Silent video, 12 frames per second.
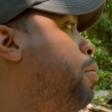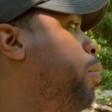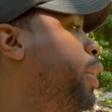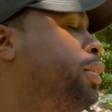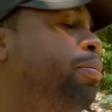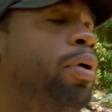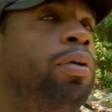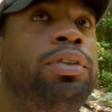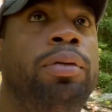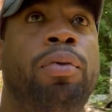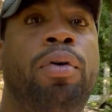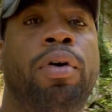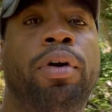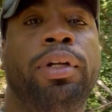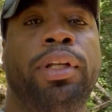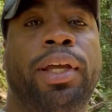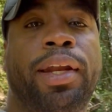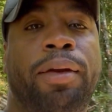West Baltimore
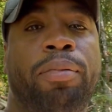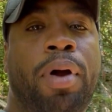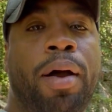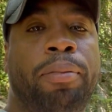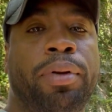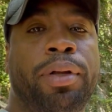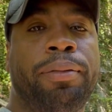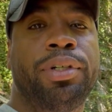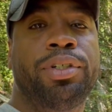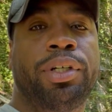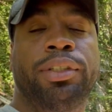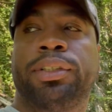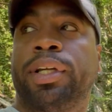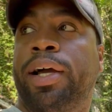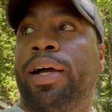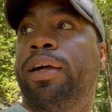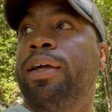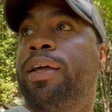looking at a property we just
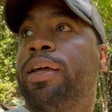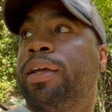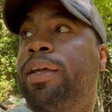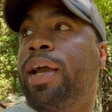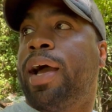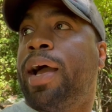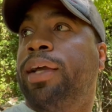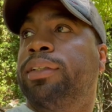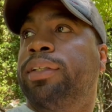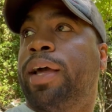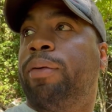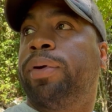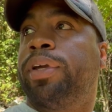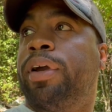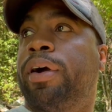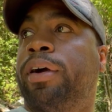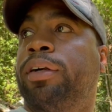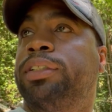got that we
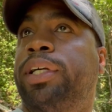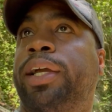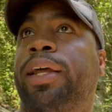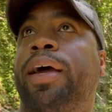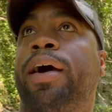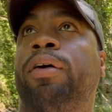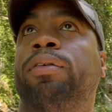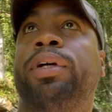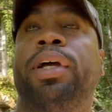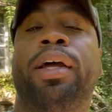are checking out.